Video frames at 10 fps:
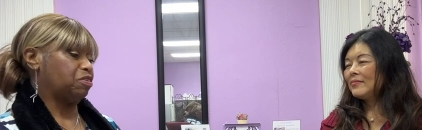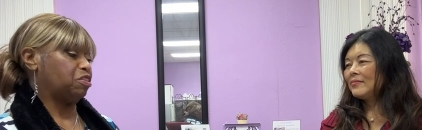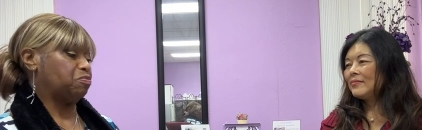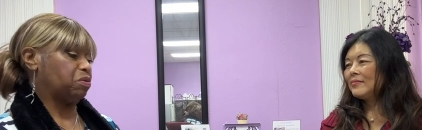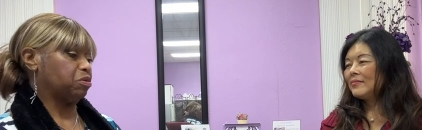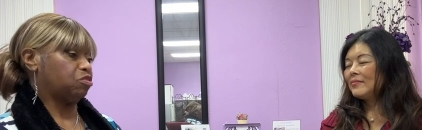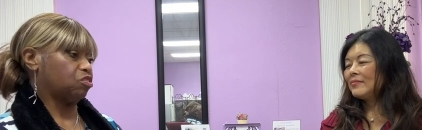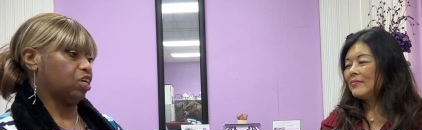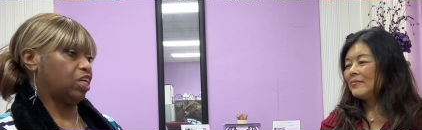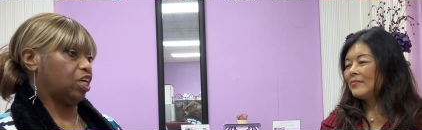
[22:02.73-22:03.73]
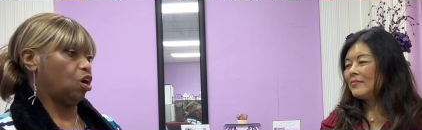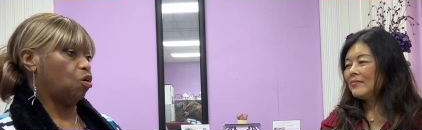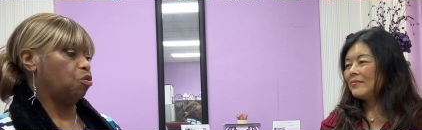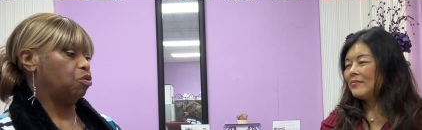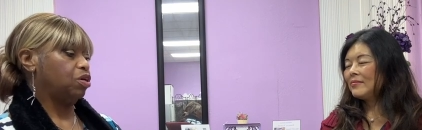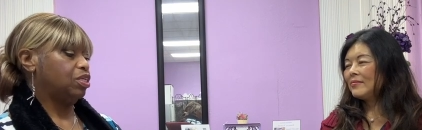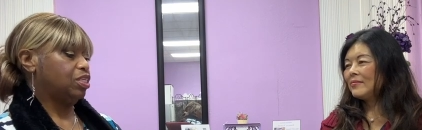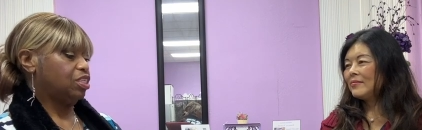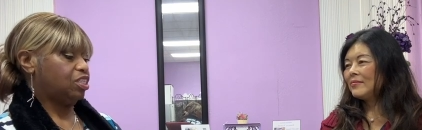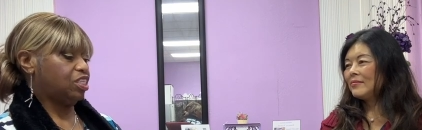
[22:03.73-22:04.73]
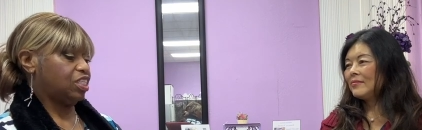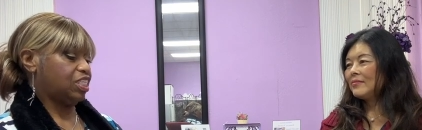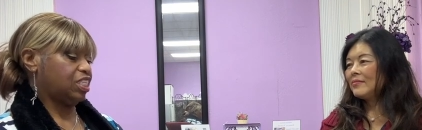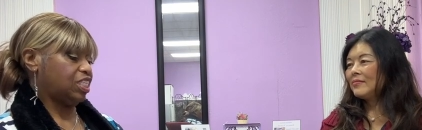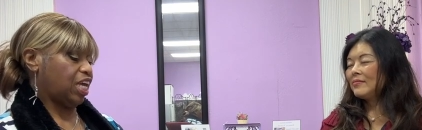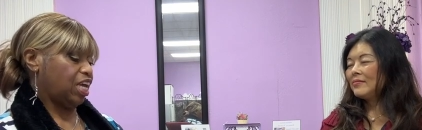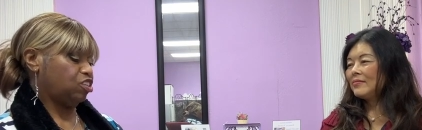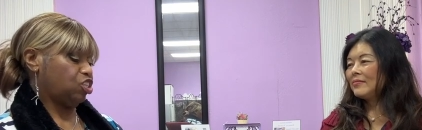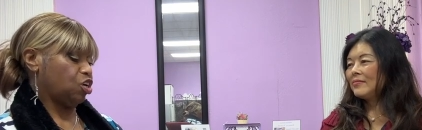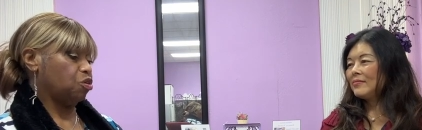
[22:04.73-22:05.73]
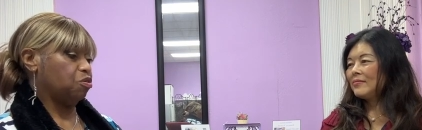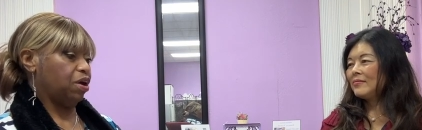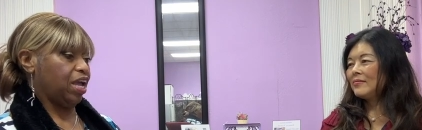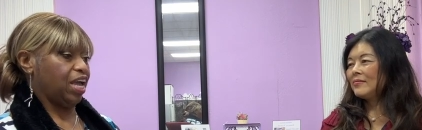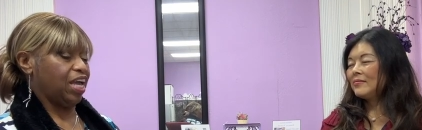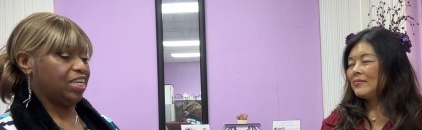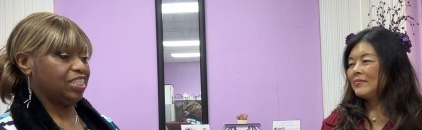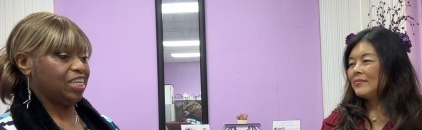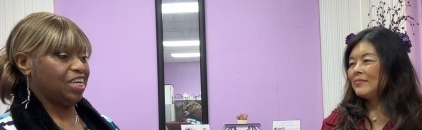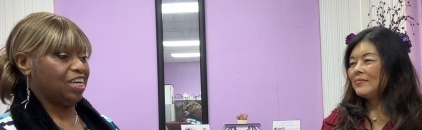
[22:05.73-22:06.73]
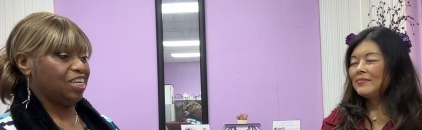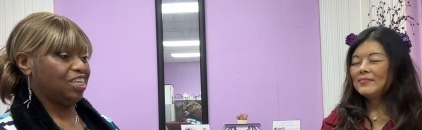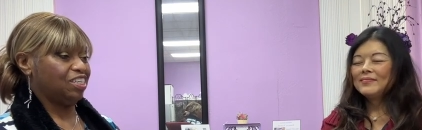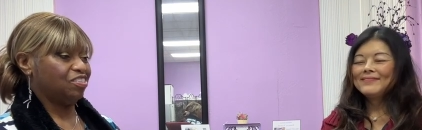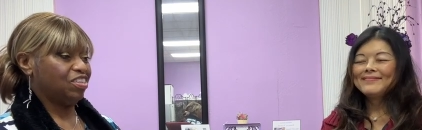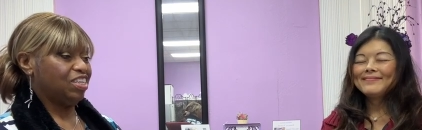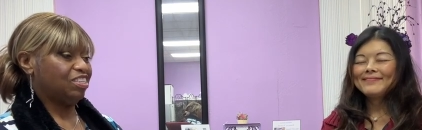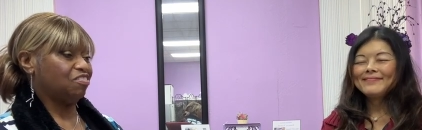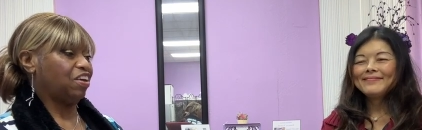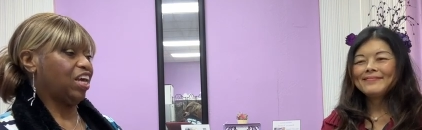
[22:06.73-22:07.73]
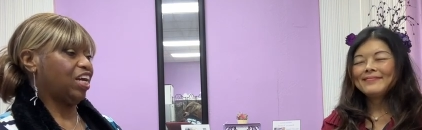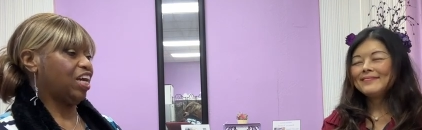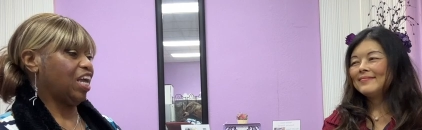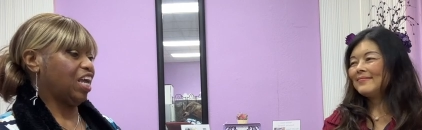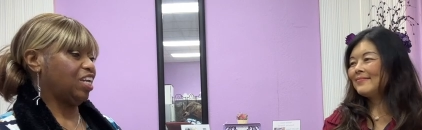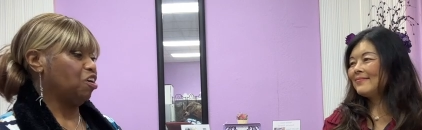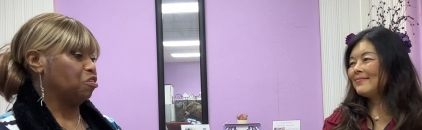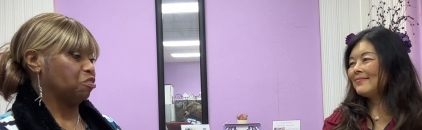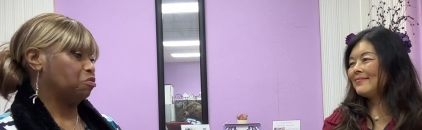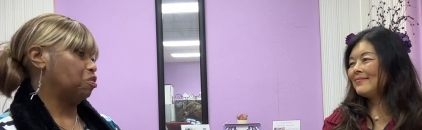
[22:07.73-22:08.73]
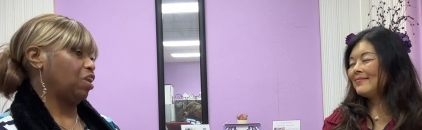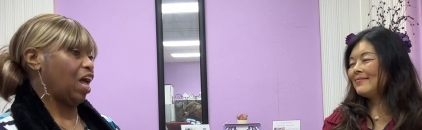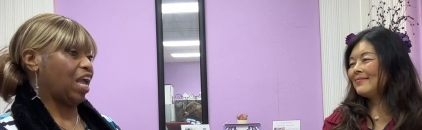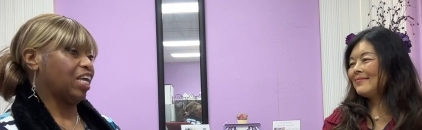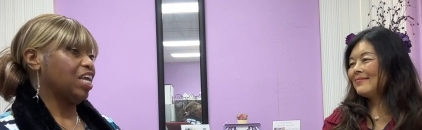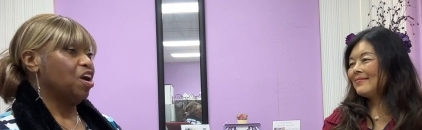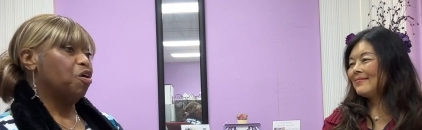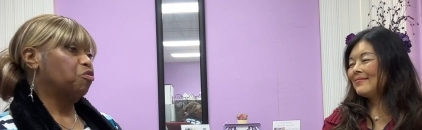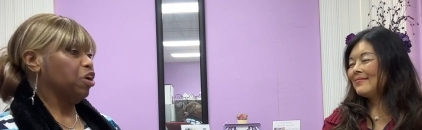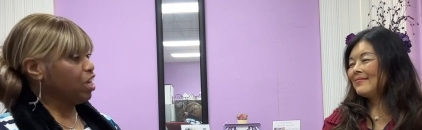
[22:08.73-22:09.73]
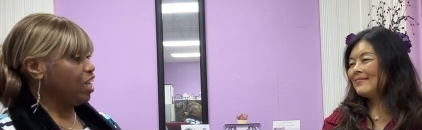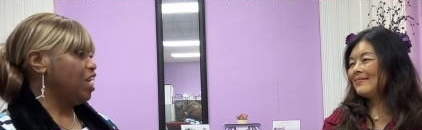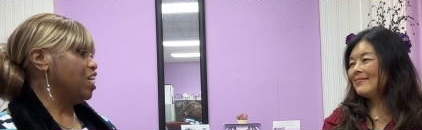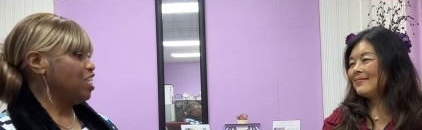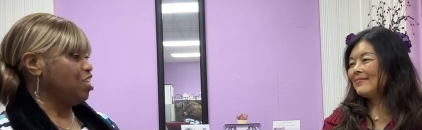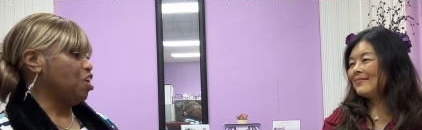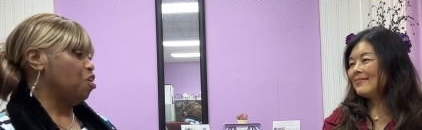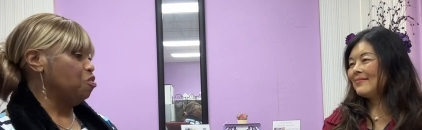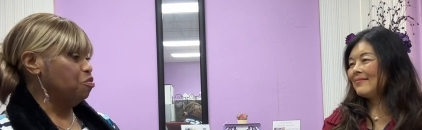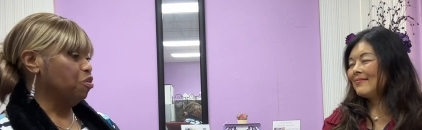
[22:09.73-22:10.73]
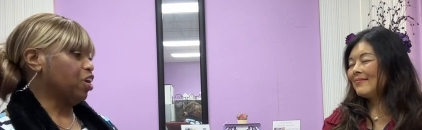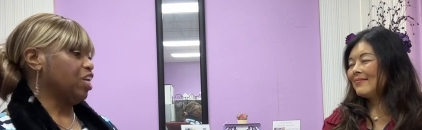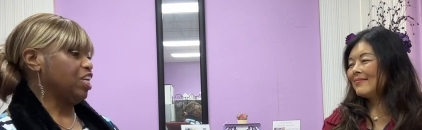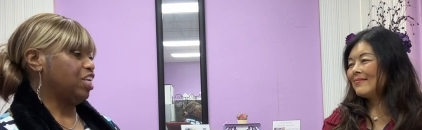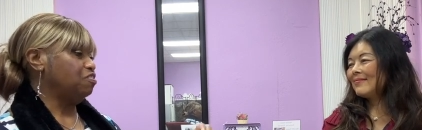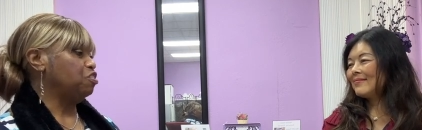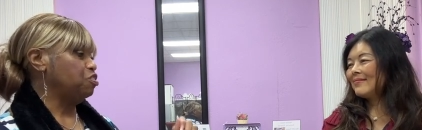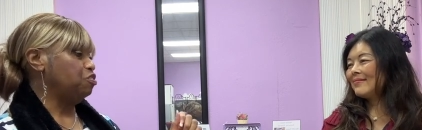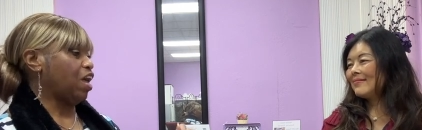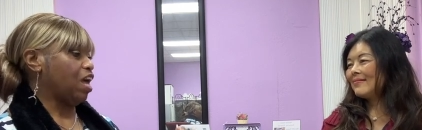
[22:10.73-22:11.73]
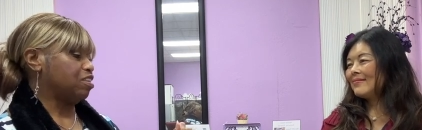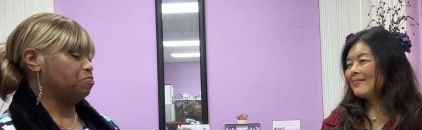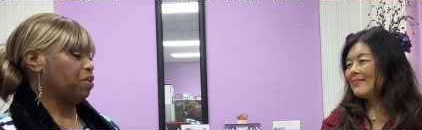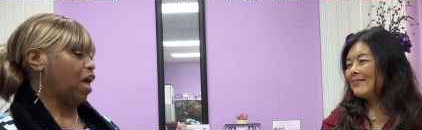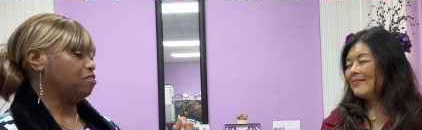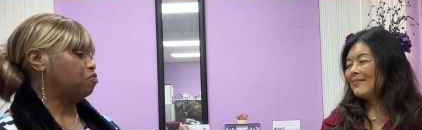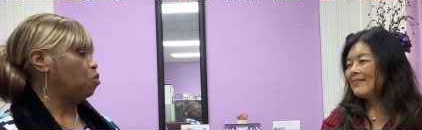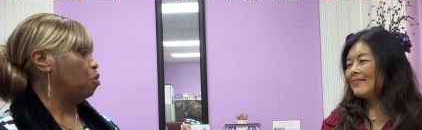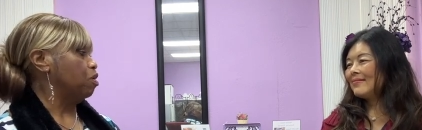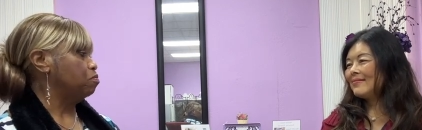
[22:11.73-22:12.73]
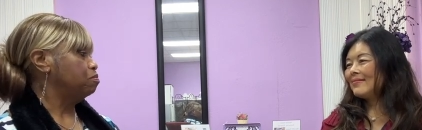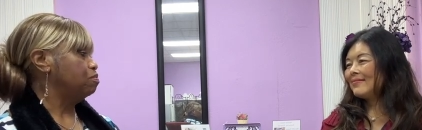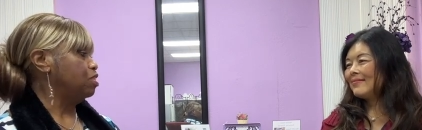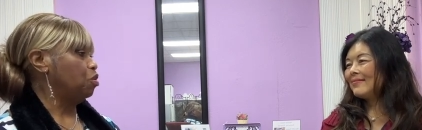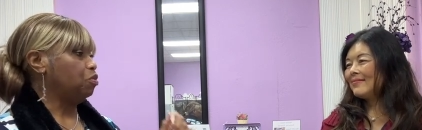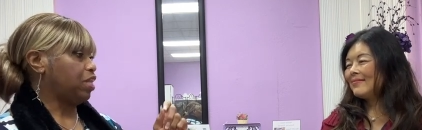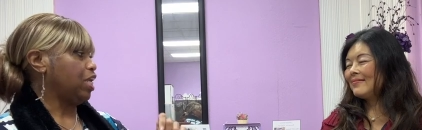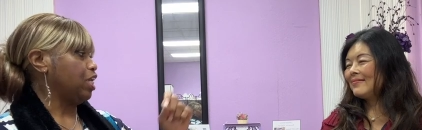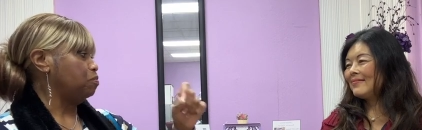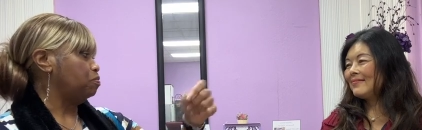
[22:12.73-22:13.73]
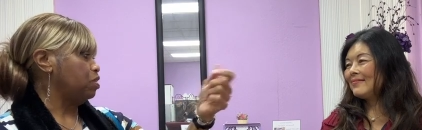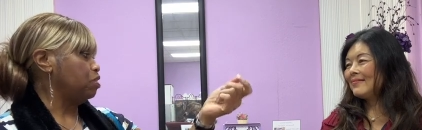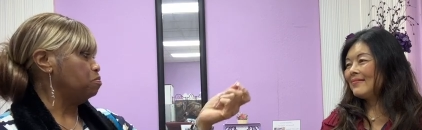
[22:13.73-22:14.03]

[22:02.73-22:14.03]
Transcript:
Speaker 1: of the members are going to go to the Today Show, and uh, Savannah and Hoda were like, "We're gonna, you know, we're gonna give you that platform, you know, where they get up with the